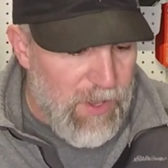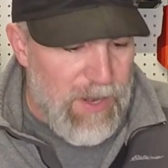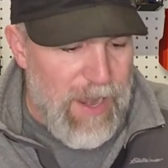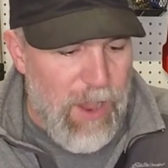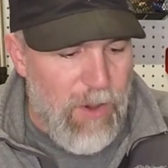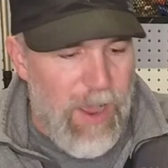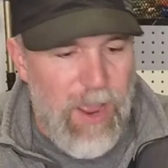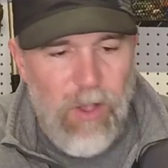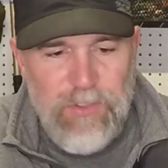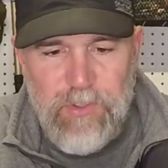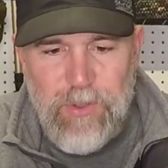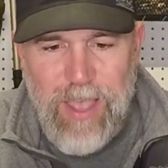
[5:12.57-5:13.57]
Now, I
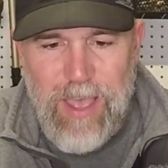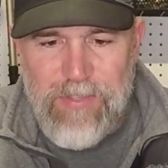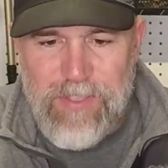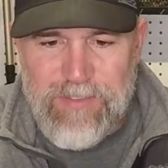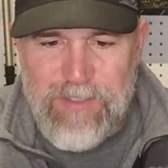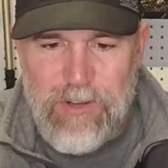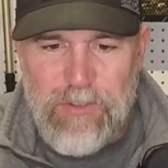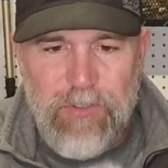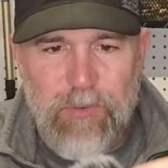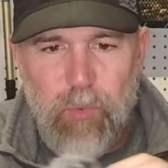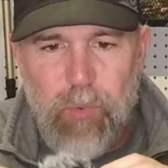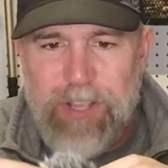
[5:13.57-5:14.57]
also got this
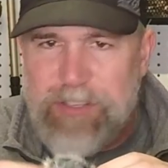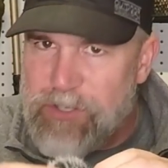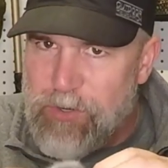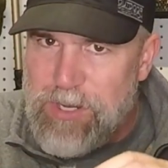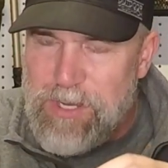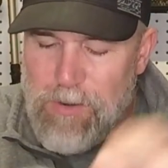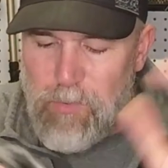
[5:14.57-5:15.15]
little windscreen,